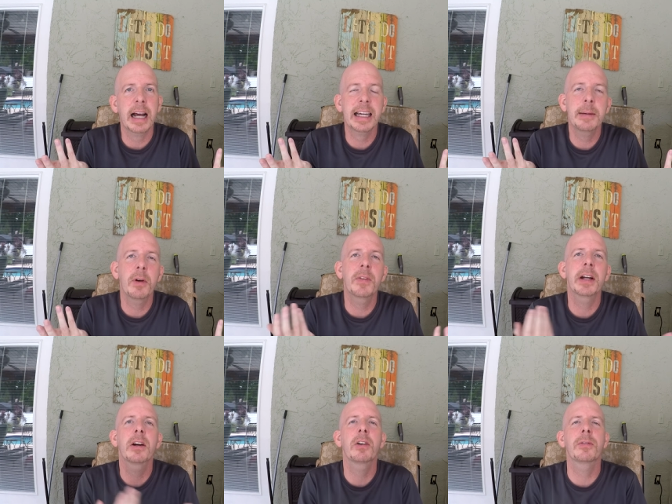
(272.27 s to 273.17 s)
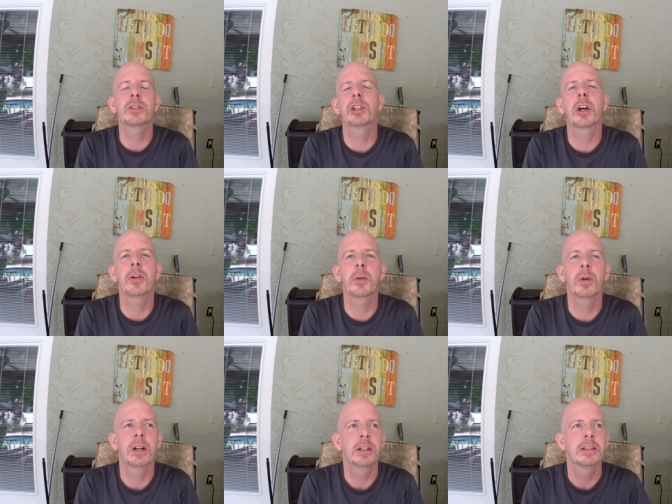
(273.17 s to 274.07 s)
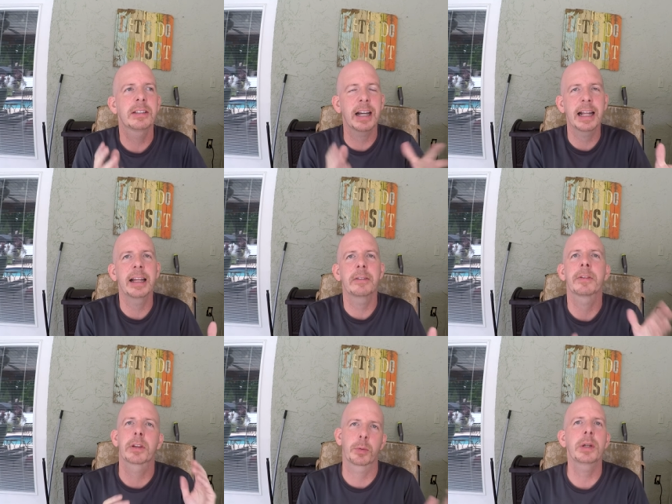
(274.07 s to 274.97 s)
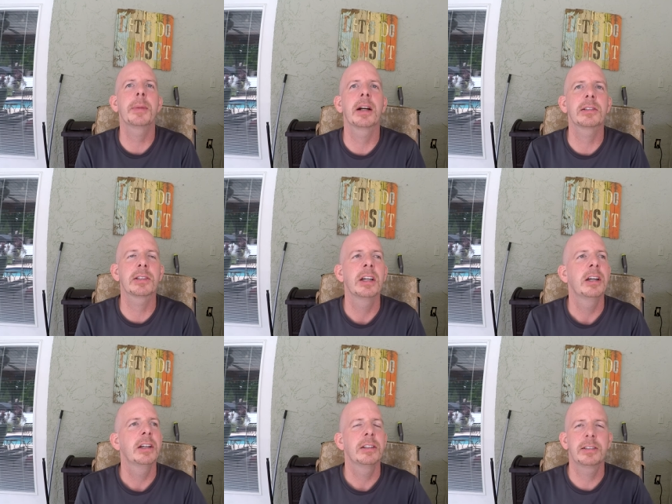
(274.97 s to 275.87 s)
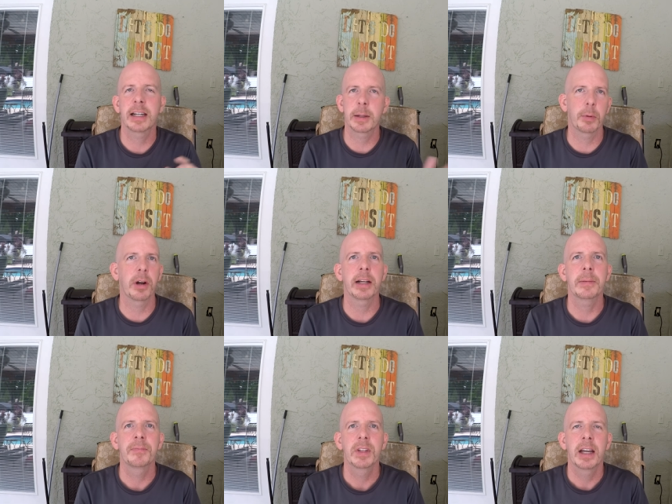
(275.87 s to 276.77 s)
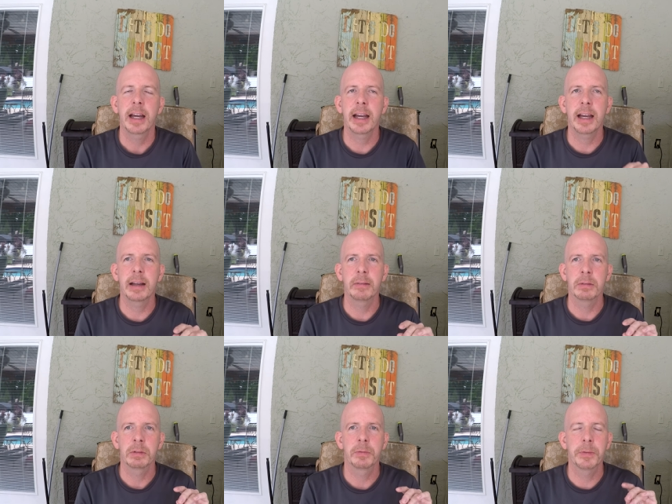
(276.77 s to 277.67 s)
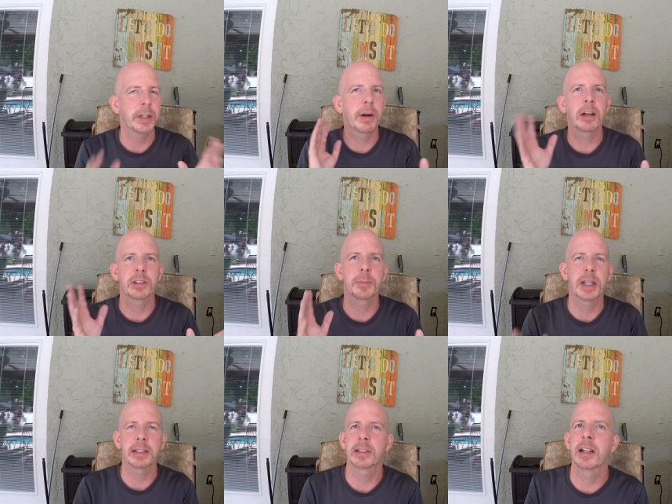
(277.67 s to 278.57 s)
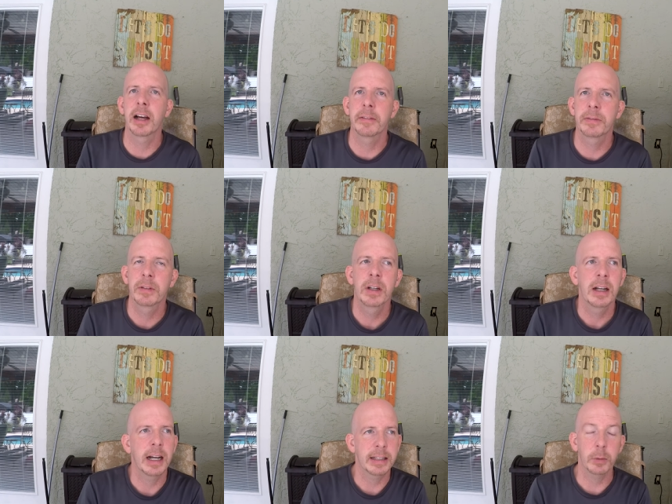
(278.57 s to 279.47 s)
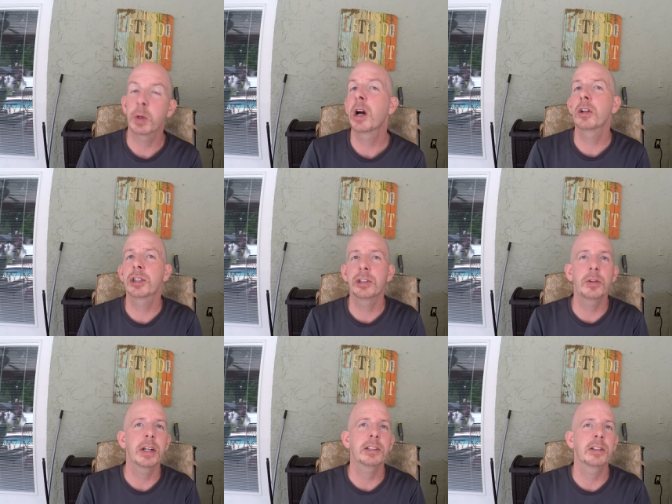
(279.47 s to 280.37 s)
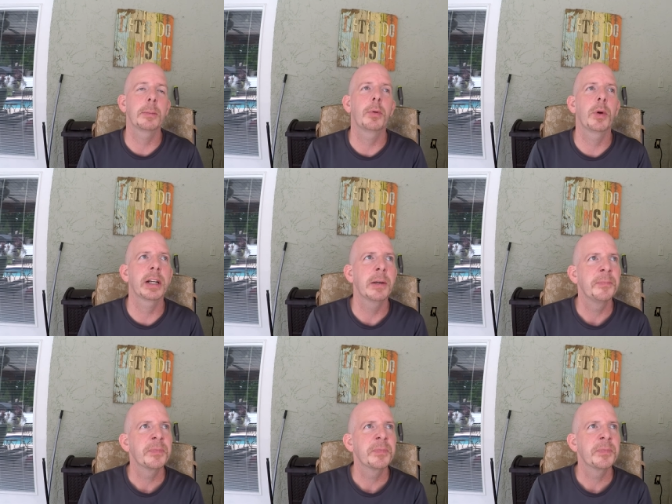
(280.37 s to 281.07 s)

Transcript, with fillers: I came over here to go to Thailand for three months to take a break and figure out some things in life. I think we all should do that at some point.